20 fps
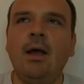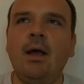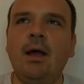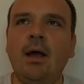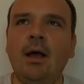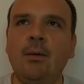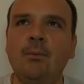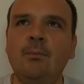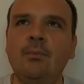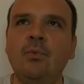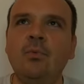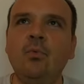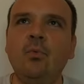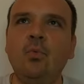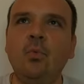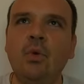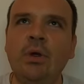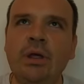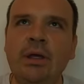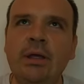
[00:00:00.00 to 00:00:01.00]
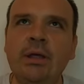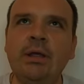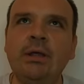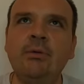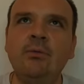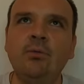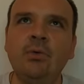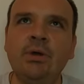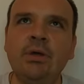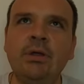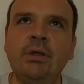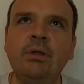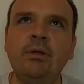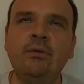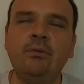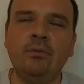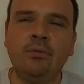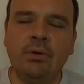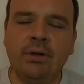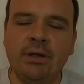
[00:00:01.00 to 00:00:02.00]
I'm way,
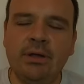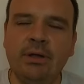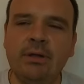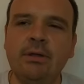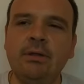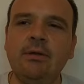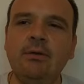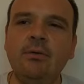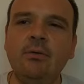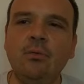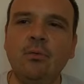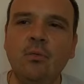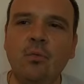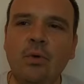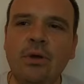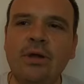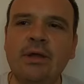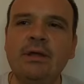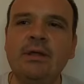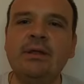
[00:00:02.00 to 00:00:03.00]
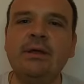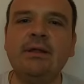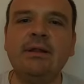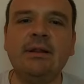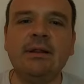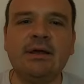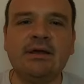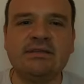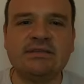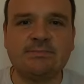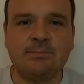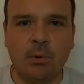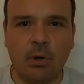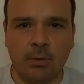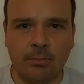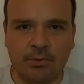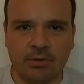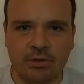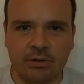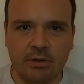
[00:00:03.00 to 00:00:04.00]
way, way, way less
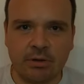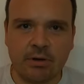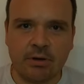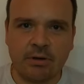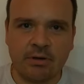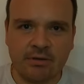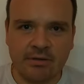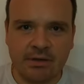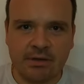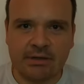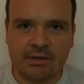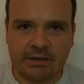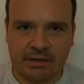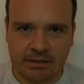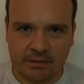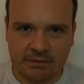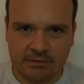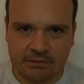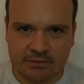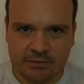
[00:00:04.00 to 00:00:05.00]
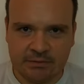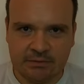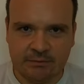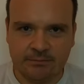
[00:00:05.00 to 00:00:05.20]
popular than Kent.